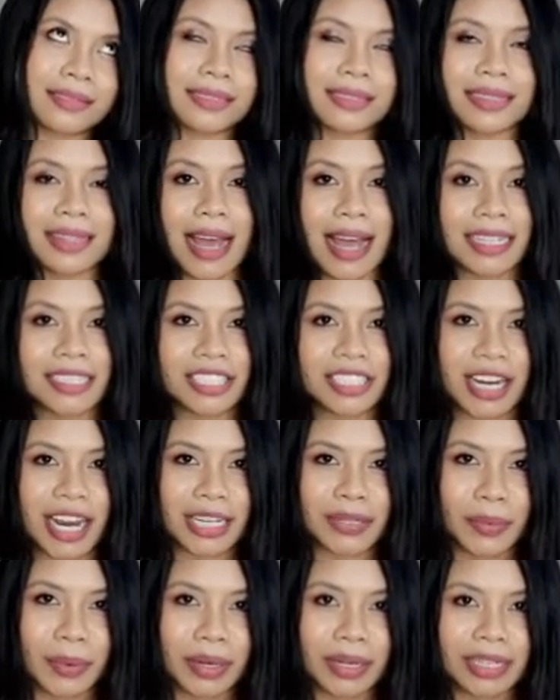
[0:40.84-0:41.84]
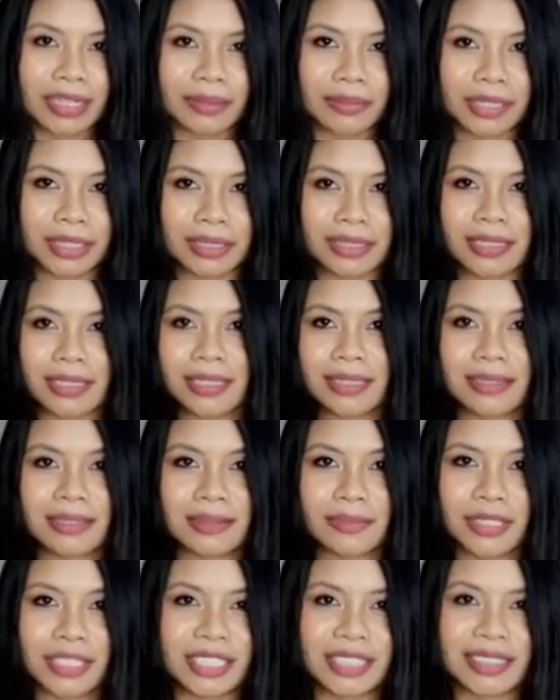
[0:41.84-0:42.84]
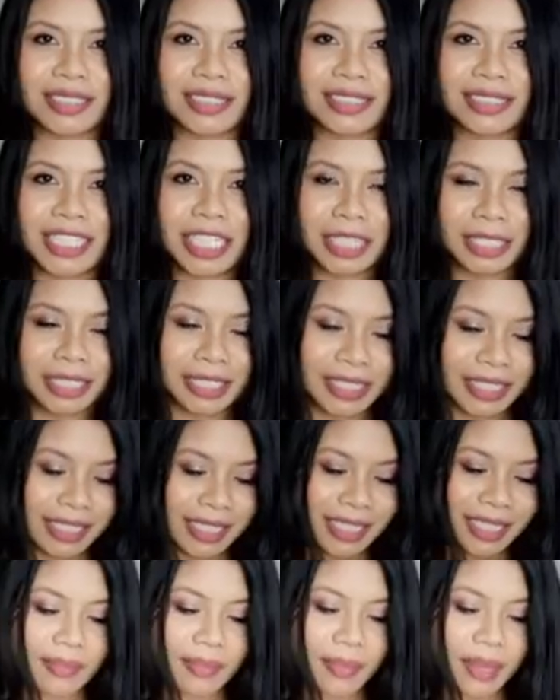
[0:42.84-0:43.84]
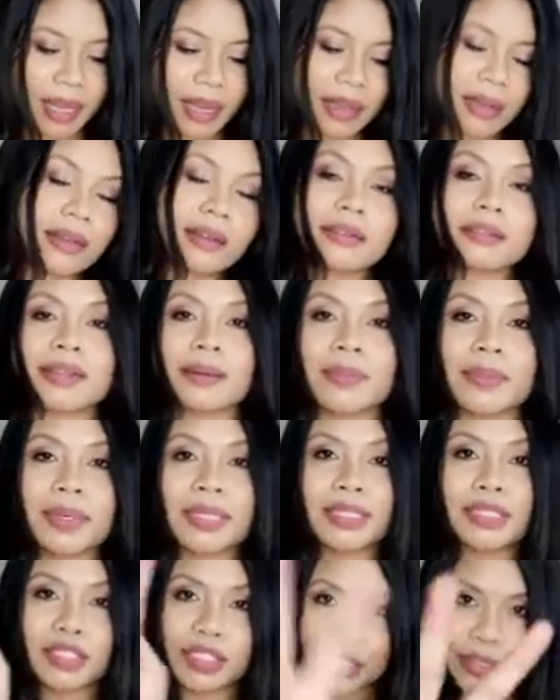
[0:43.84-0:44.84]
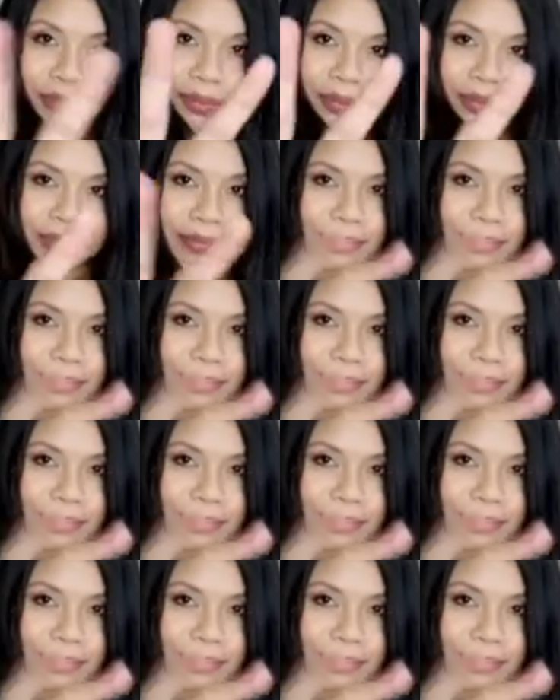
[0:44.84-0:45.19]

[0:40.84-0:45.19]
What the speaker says: last January, which is this year. Number 2: